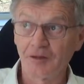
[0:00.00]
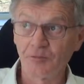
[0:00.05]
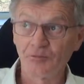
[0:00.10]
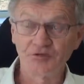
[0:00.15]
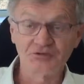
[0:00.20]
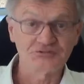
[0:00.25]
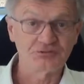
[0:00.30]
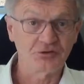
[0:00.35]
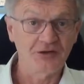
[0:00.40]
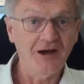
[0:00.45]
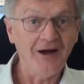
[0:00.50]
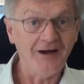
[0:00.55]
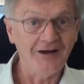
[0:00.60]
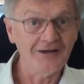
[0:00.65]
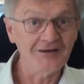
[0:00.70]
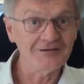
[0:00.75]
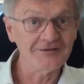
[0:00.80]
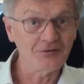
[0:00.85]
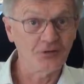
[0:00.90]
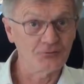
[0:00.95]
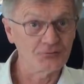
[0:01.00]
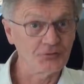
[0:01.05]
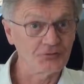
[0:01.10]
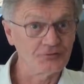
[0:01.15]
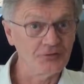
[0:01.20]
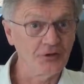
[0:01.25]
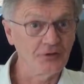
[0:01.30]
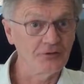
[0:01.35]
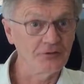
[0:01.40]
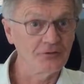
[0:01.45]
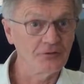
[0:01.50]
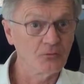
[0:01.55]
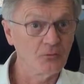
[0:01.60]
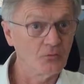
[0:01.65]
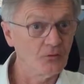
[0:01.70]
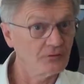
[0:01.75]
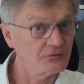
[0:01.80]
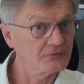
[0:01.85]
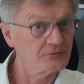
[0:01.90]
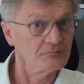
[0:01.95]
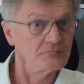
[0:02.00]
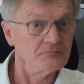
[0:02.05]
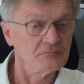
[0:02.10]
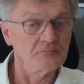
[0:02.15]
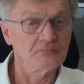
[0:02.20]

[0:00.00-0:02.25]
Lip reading: but the light of the sun was